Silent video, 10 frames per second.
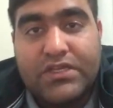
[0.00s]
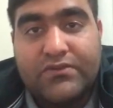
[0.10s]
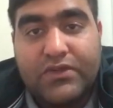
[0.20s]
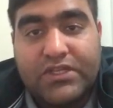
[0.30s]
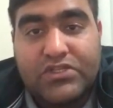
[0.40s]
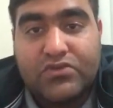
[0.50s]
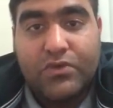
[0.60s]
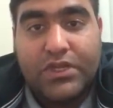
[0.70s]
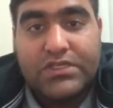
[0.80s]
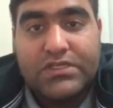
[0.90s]

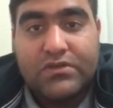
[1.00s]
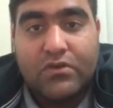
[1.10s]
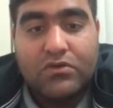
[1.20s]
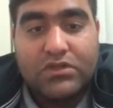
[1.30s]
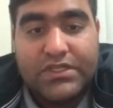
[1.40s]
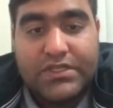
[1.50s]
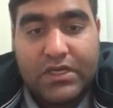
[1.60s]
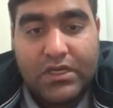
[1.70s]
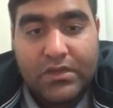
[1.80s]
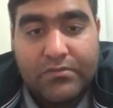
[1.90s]
fluctuate all the
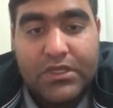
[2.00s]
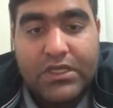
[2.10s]
time.